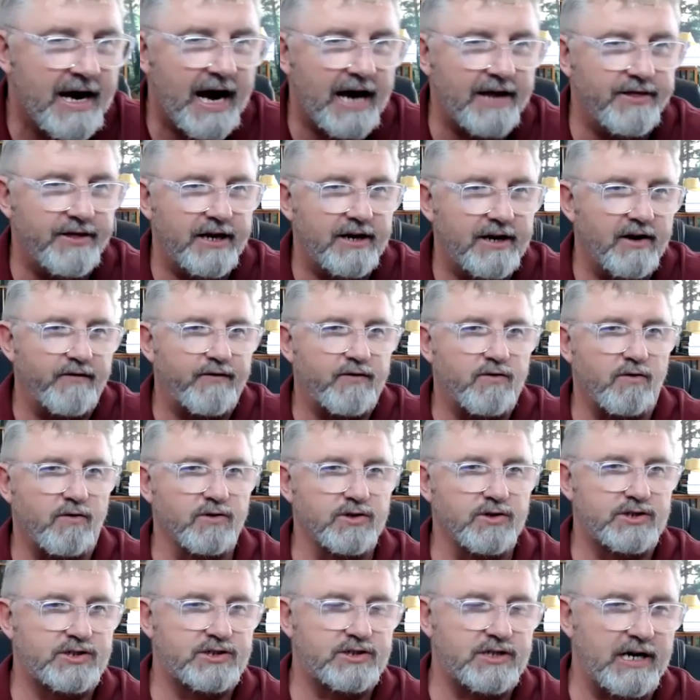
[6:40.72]
And then, of
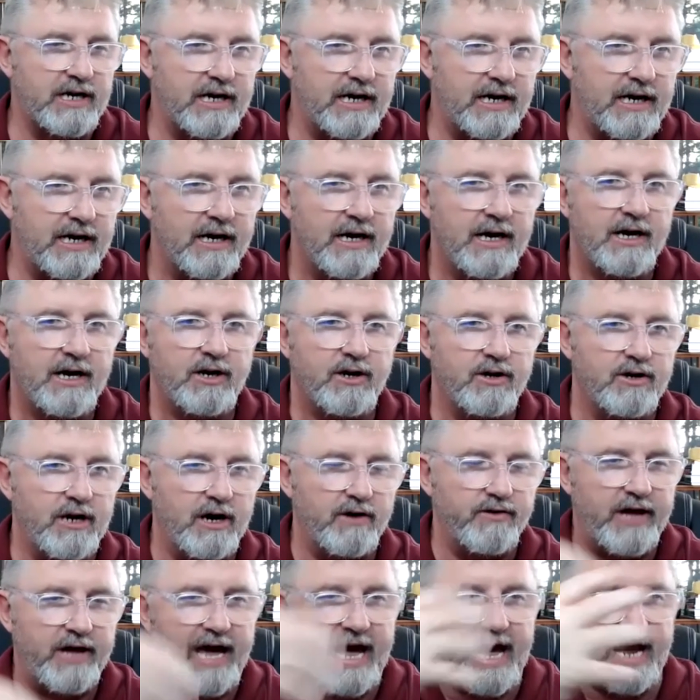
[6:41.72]
course, uh, you
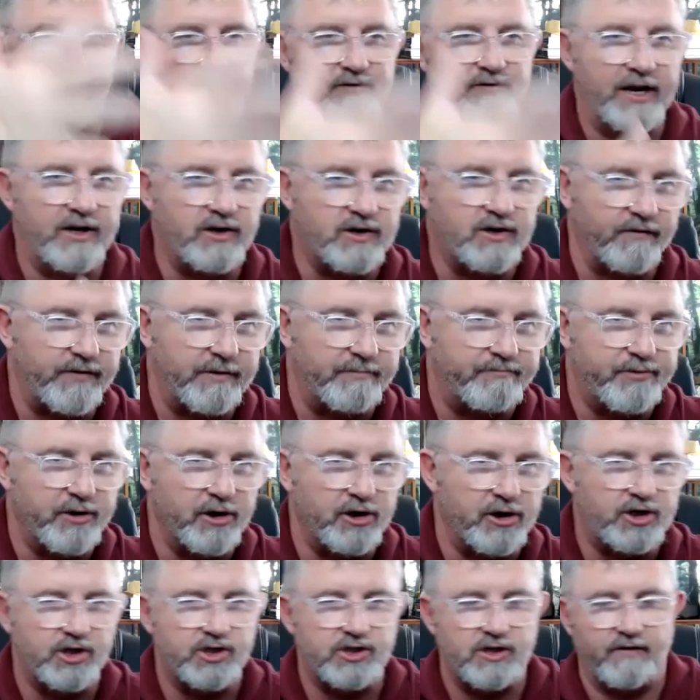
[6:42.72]
know, the advent of the
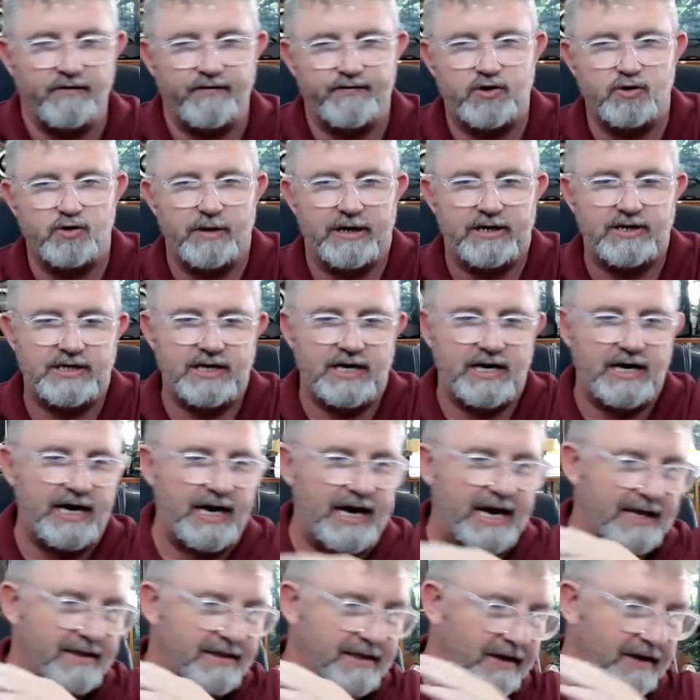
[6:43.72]
purchase of Twitter
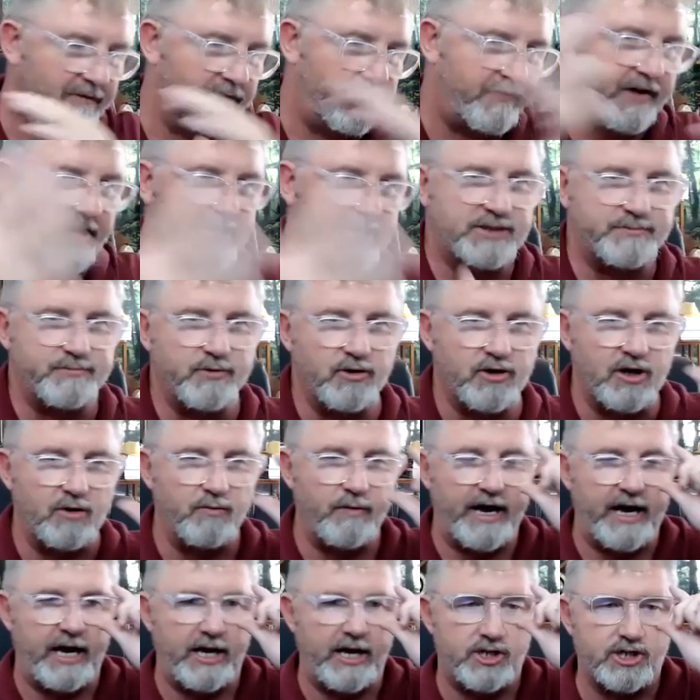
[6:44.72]
and then Facebook and
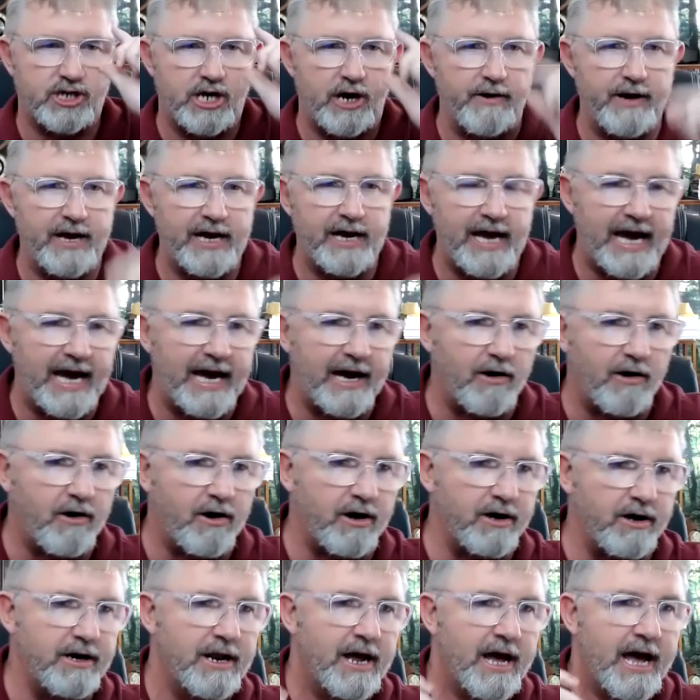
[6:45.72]
where it's going uh,
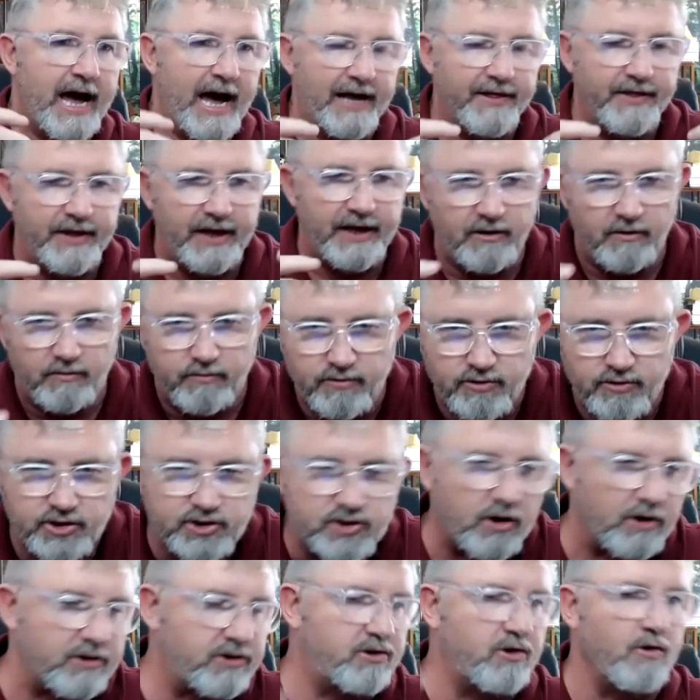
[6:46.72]
on, and then who's
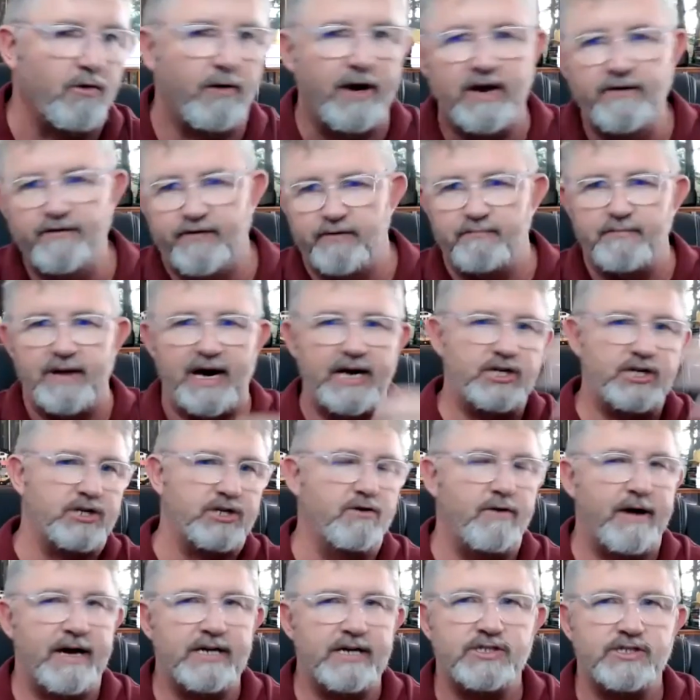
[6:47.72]
got your information,
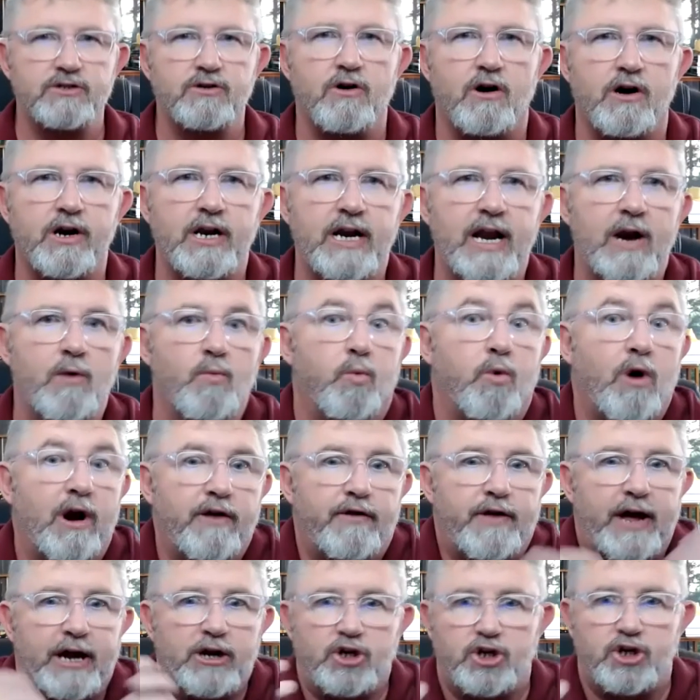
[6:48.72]
who hasn't got it, and what
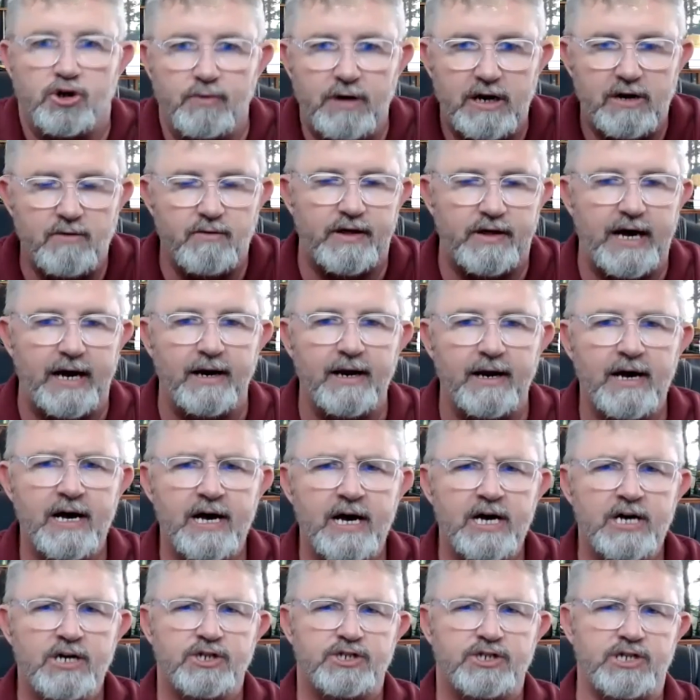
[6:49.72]
are they doing with it.
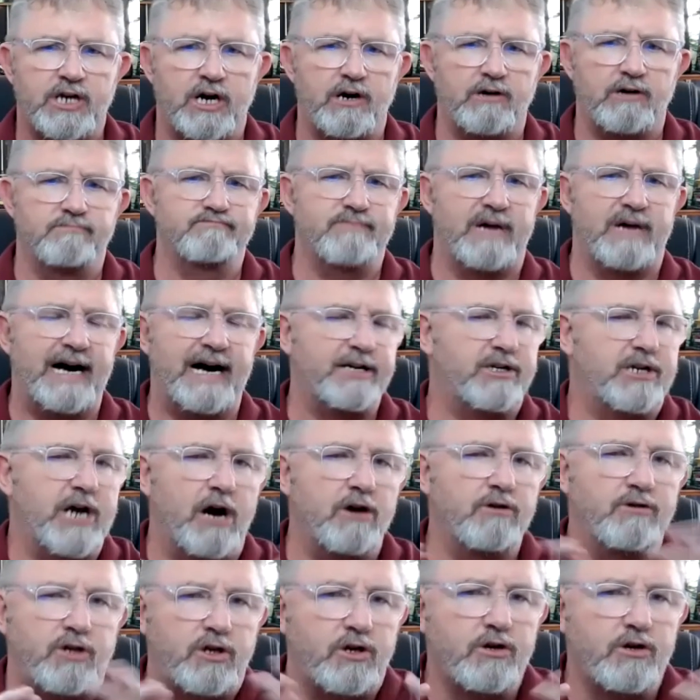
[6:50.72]
So um, I don't